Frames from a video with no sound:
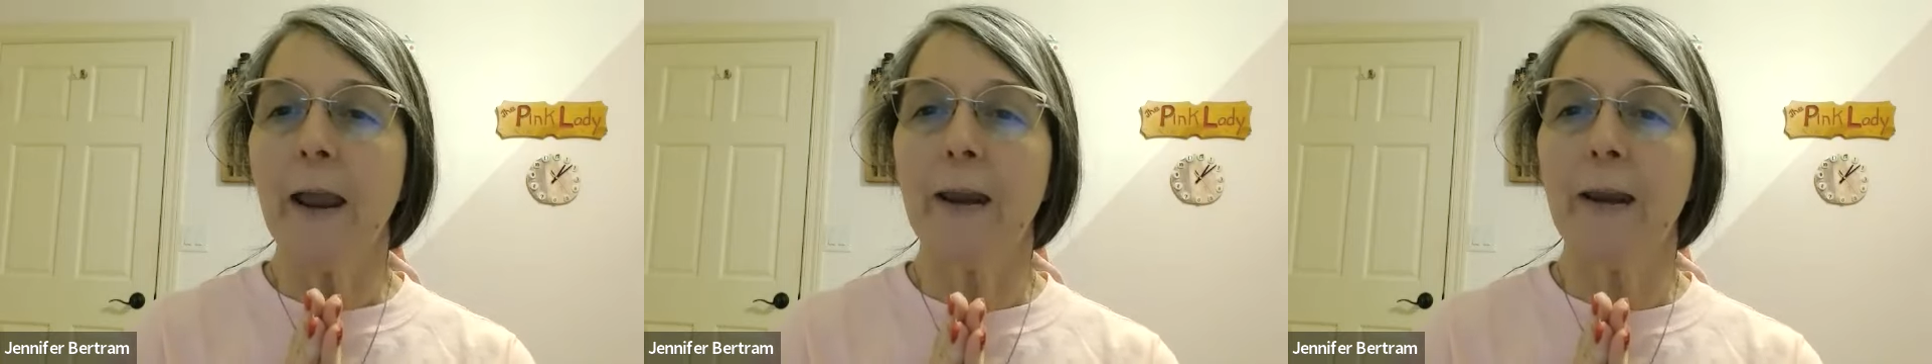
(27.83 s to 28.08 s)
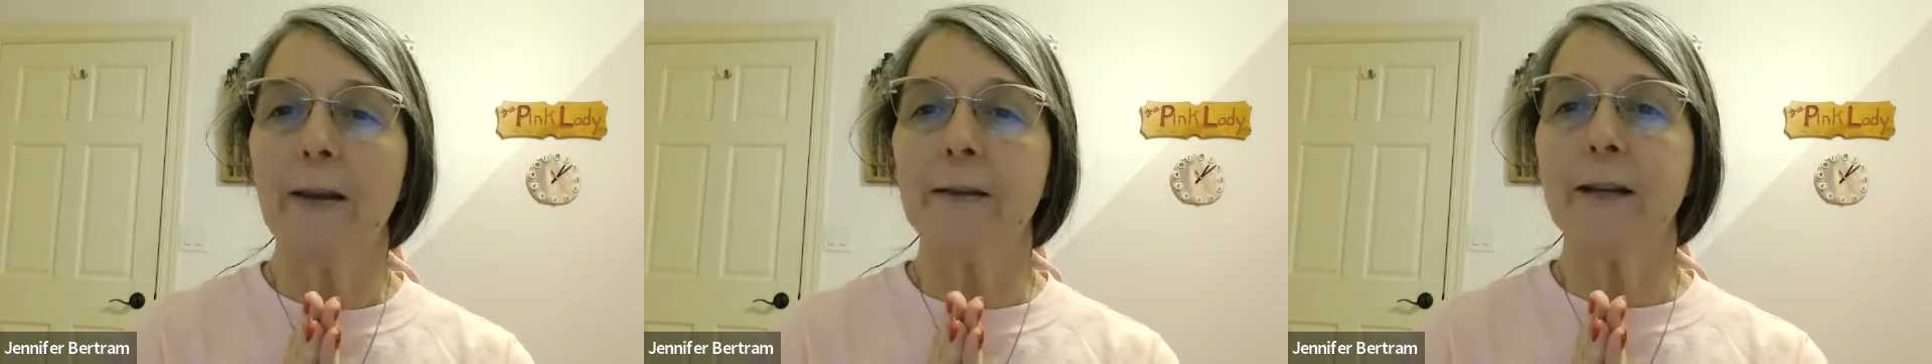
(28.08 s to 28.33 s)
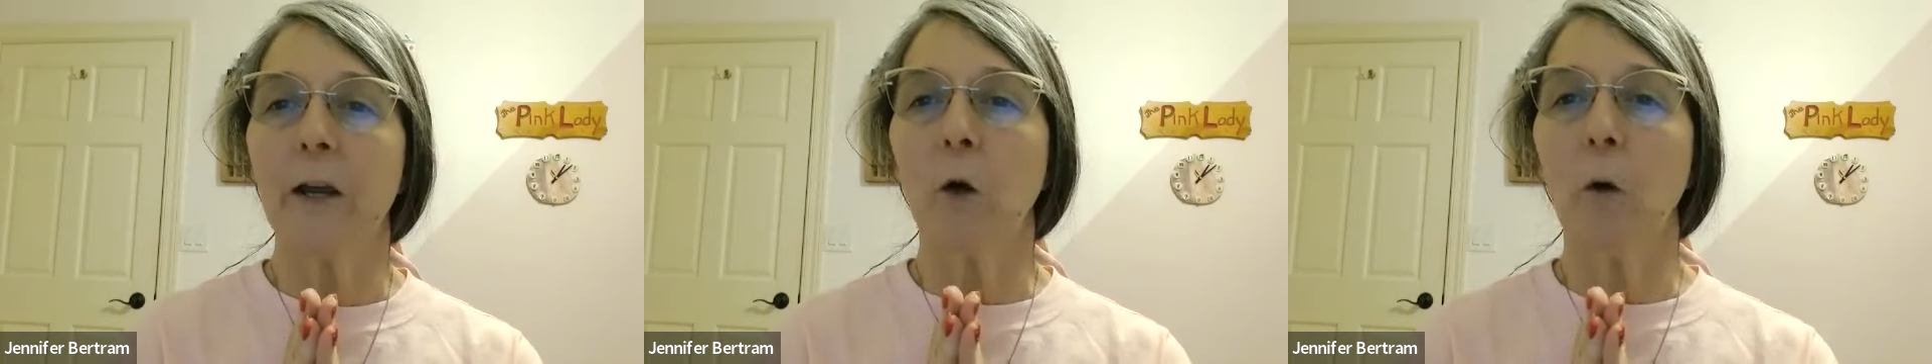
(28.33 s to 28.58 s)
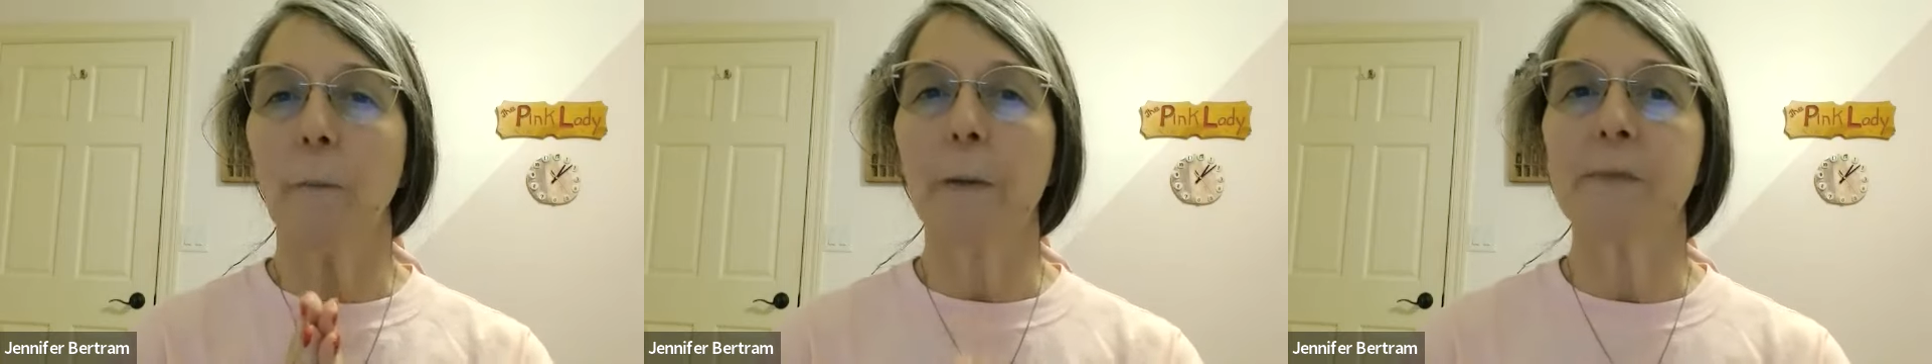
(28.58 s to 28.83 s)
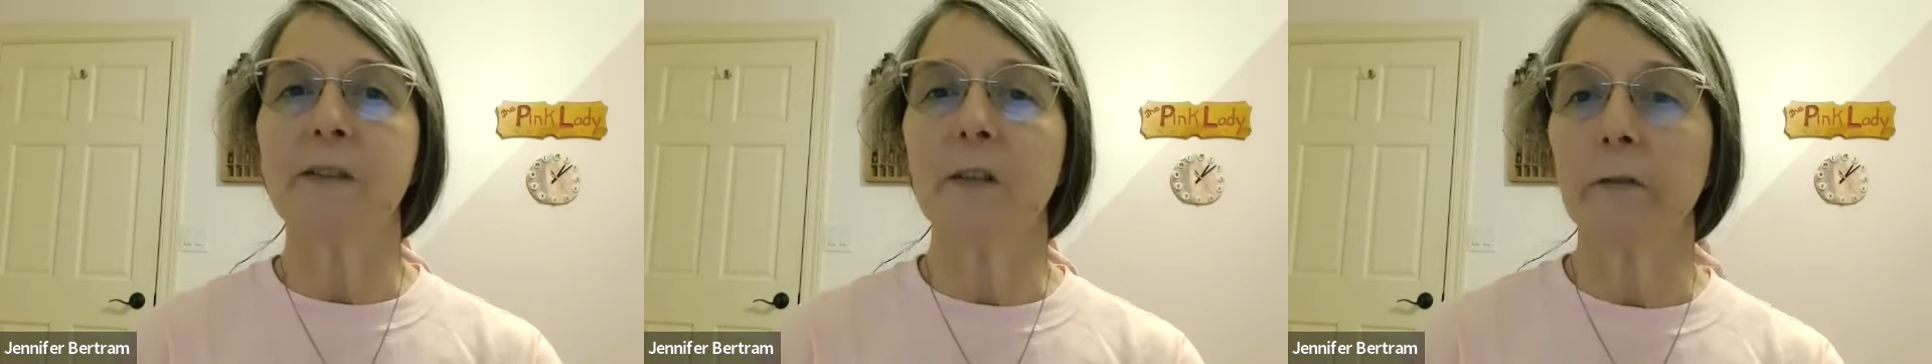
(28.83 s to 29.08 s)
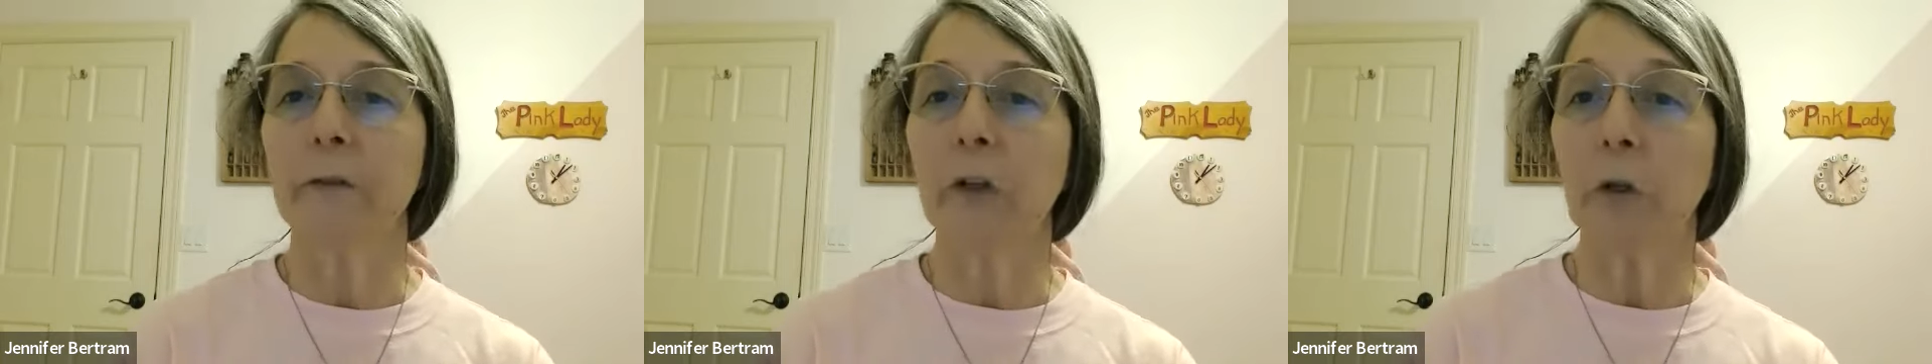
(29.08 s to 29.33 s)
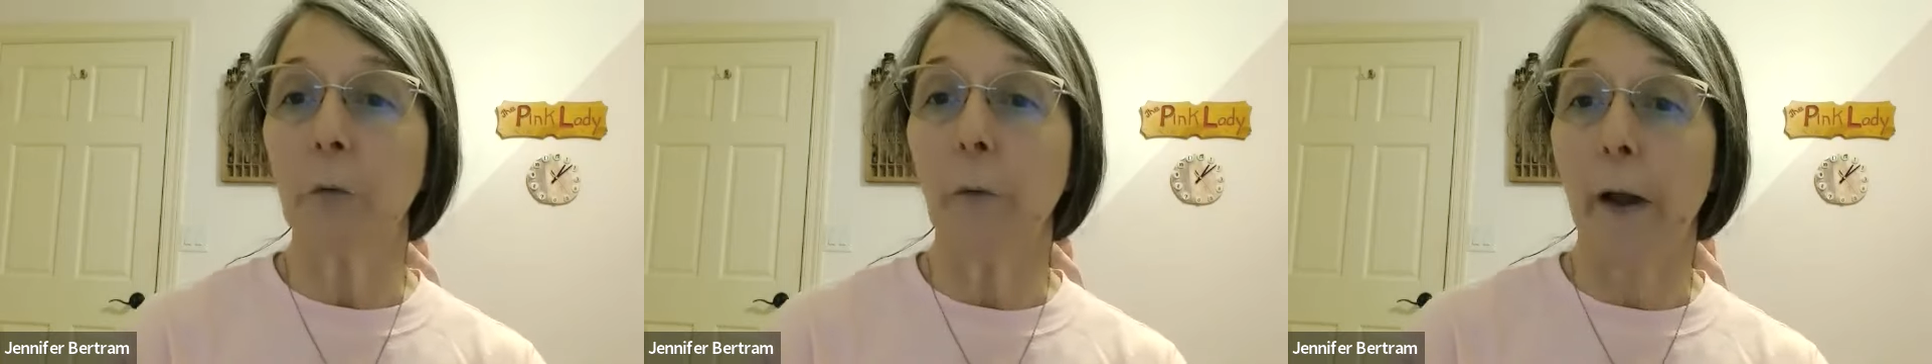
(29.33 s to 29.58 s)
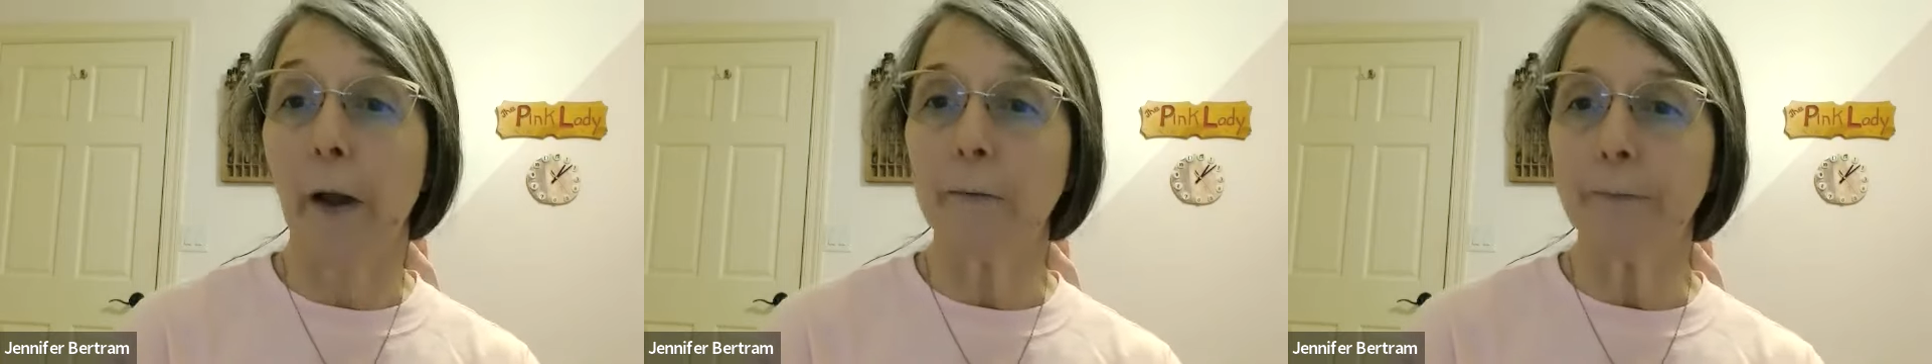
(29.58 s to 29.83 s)
and I hope I'm serving you
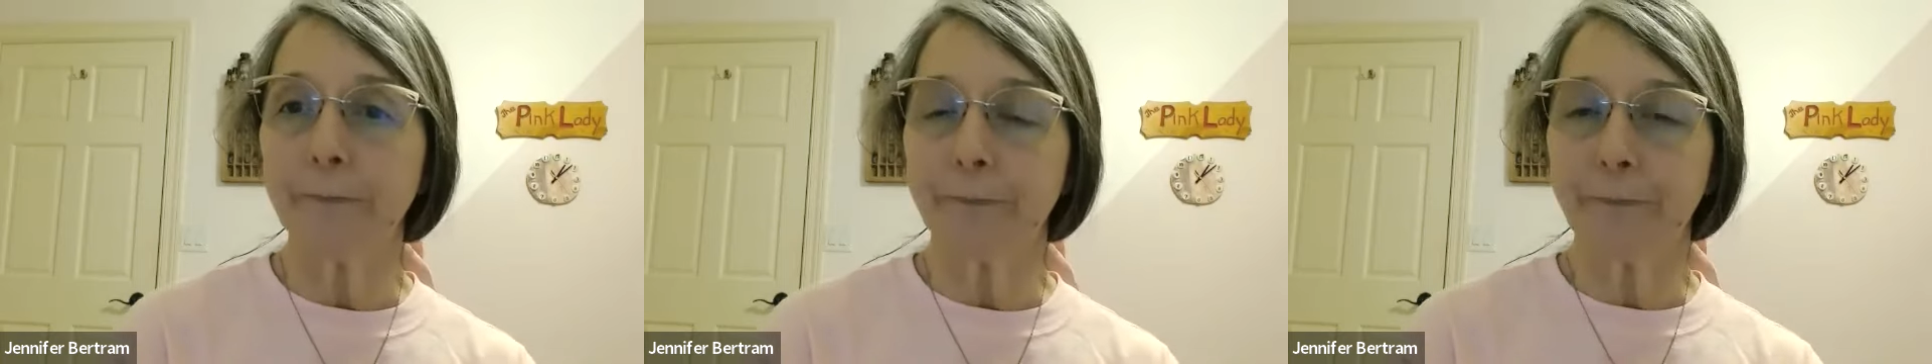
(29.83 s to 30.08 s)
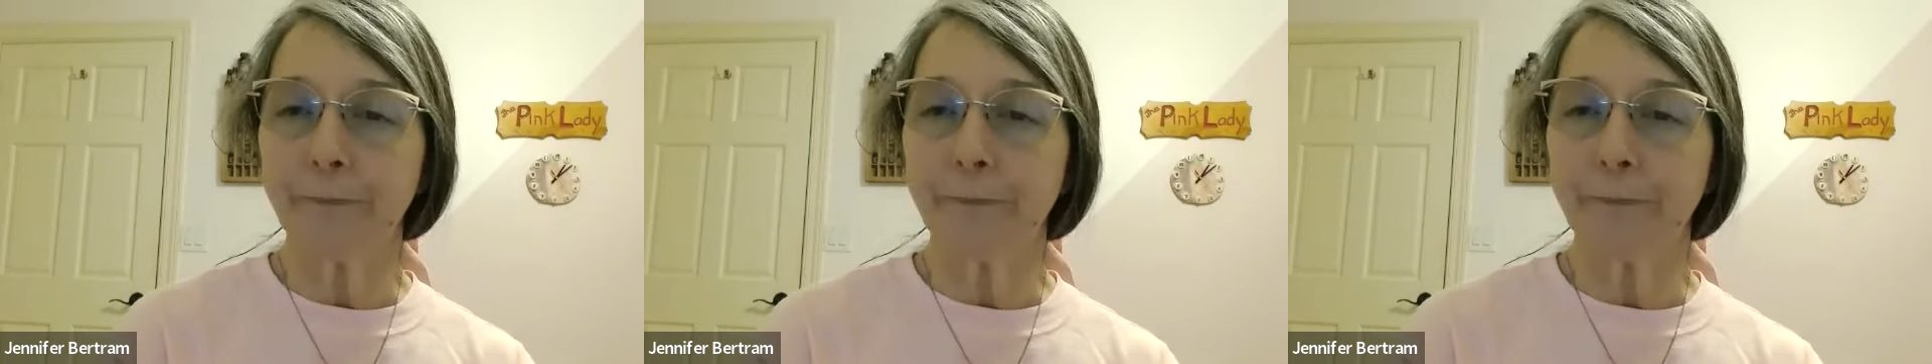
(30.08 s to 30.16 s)
well.